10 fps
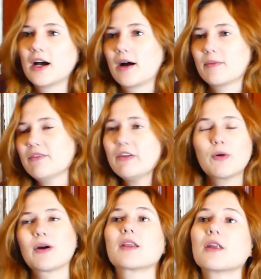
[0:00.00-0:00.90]
Um, I felt
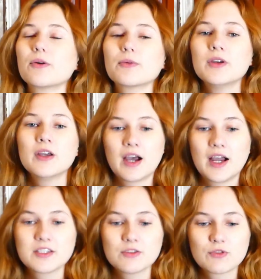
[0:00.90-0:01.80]
quite alone.
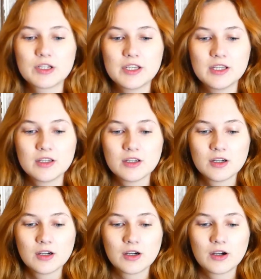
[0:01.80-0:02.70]
I didn't really
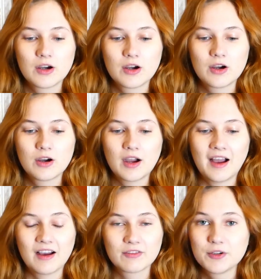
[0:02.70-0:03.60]

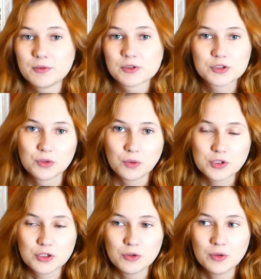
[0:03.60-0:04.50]
have anyone to talk
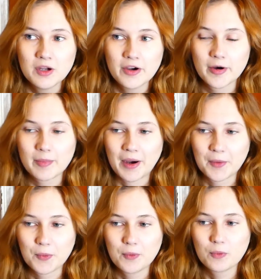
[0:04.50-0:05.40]
to
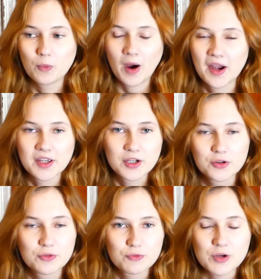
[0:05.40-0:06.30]
about why I
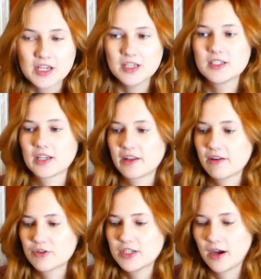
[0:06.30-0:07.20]
couldn't read, and
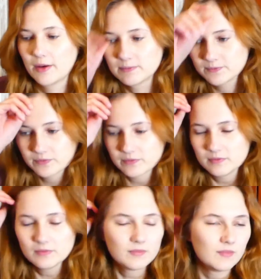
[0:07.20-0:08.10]
every time
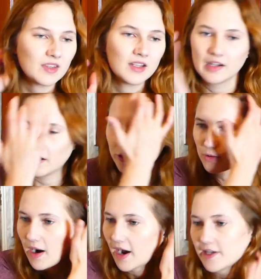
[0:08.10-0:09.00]
I
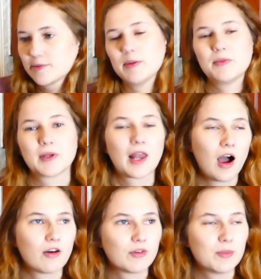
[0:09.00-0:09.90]
tried, people would
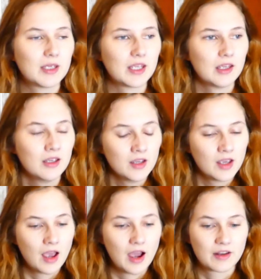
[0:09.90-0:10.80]
laugh at me,
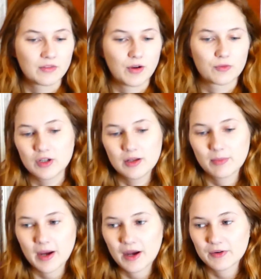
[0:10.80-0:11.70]
and I felt really
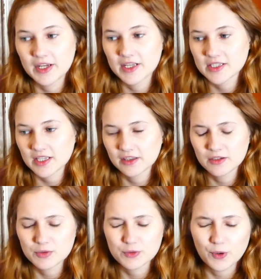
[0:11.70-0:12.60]
embarrassed. And
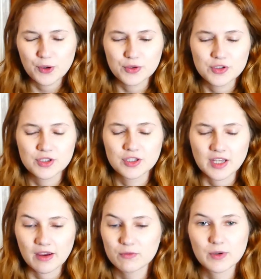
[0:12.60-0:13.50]
there was words that
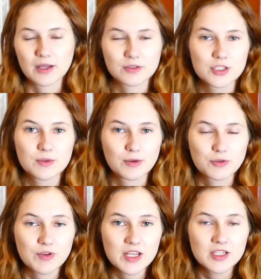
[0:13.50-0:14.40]
everyone else knew how
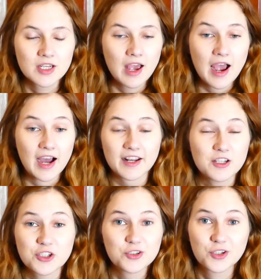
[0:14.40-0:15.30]
to read, and
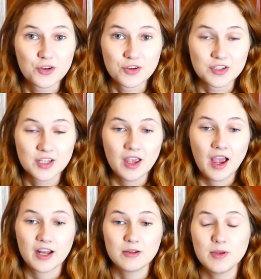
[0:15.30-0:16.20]
I just couldn't.
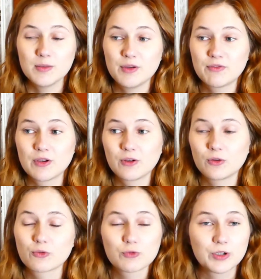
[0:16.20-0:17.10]
And it made me
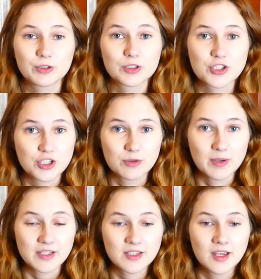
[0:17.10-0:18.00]
feel real
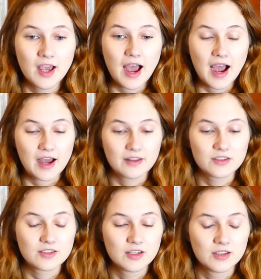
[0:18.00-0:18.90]
stupid.
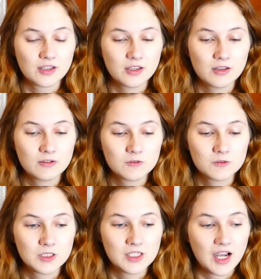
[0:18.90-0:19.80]
And
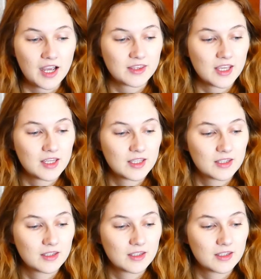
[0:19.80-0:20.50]
I think